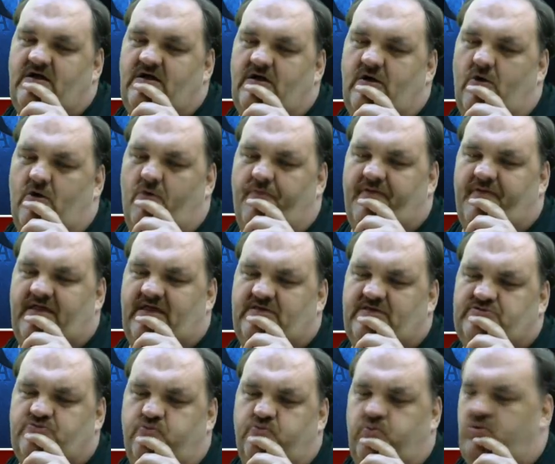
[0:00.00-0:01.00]

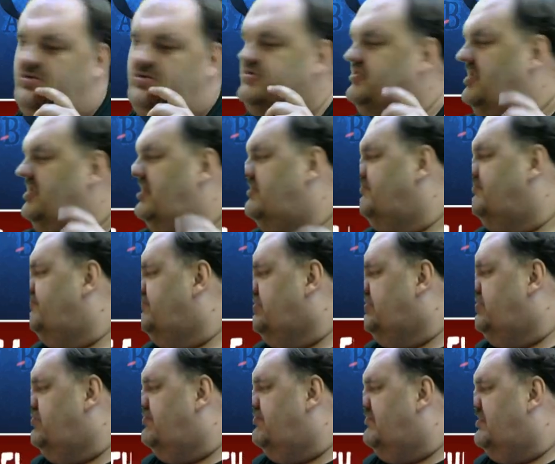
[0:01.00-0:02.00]
OBS would not
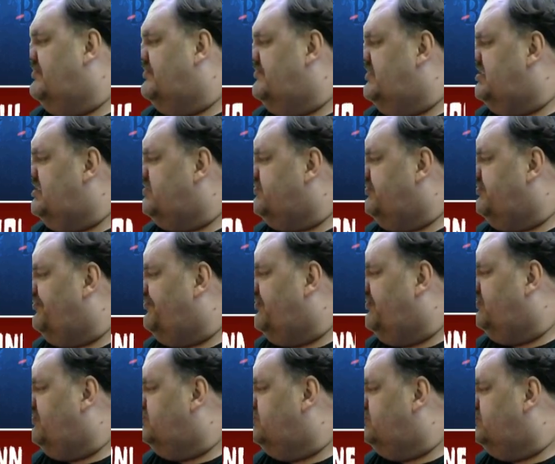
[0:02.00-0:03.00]
mute my
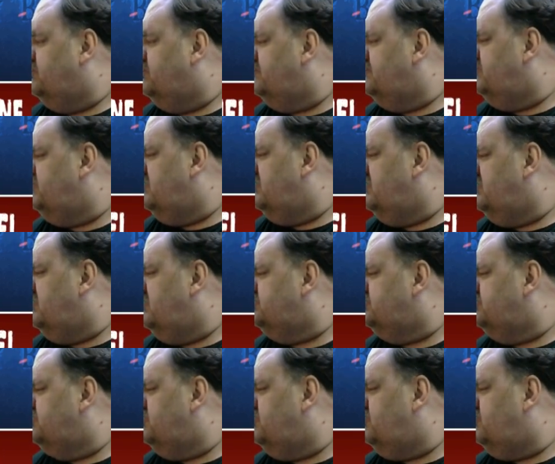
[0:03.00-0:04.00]
microphone, which I'm not
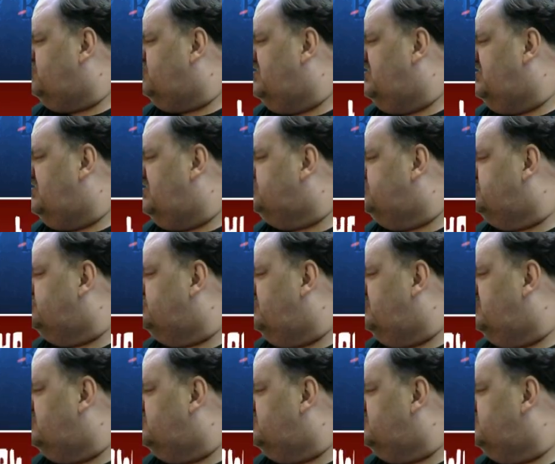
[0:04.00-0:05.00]
sure why it's doing.